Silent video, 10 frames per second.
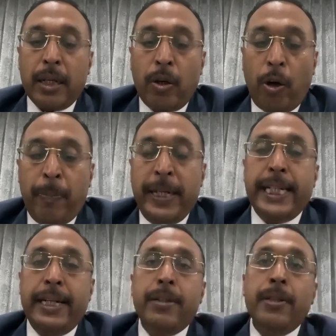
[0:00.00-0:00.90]

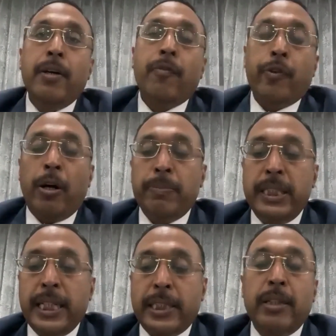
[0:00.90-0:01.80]
omitted from the
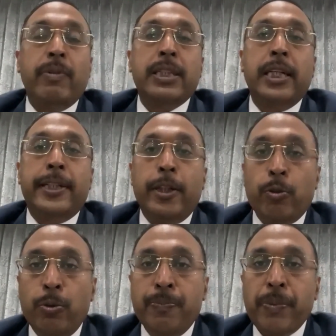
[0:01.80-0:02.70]
section
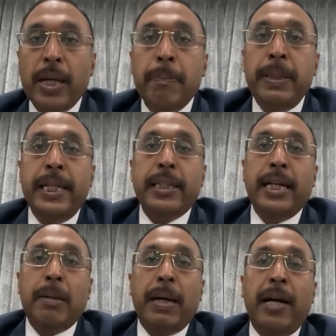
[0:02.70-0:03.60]
132, meaning
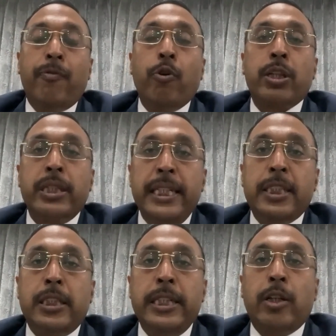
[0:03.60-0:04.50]
thereby for
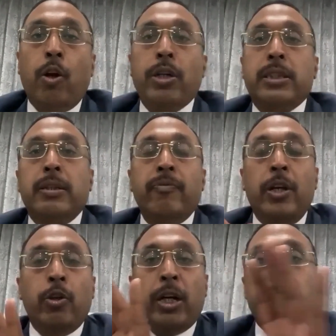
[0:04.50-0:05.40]
these three clause
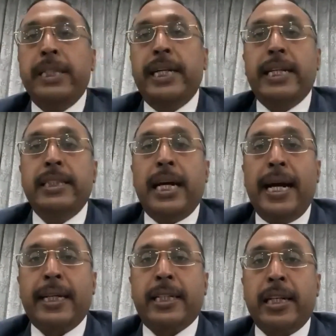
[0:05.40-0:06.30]
will not be there in the
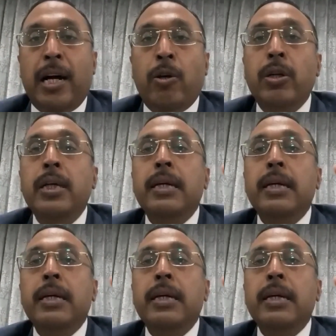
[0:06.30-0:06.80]
act now,